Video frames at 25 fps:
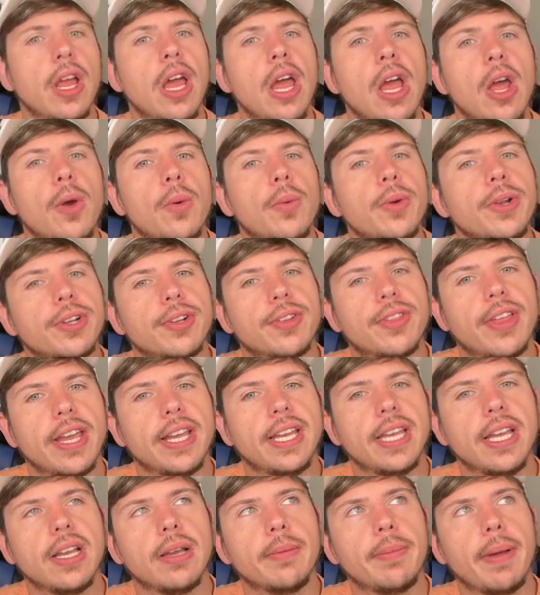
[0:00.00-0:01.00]
When you're
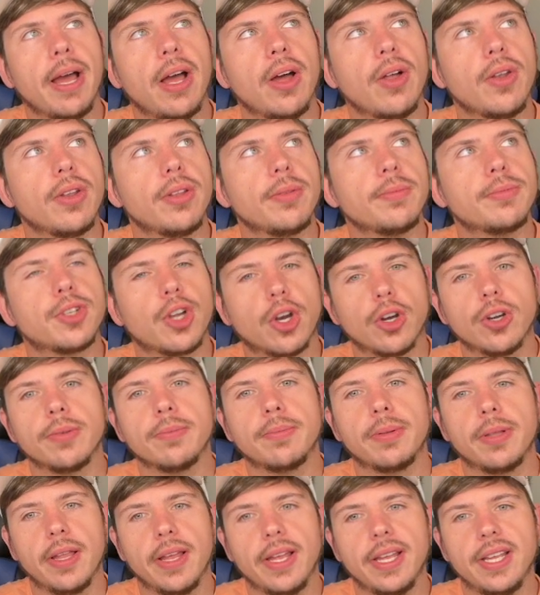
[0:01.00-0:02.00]
thinking about certain
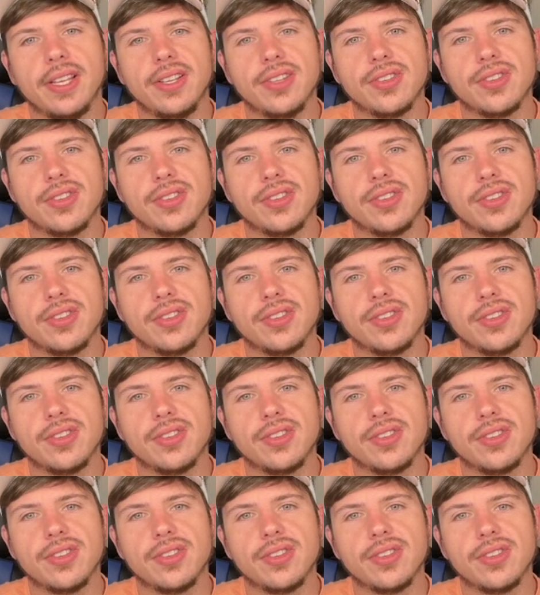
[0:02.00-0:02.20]
plays,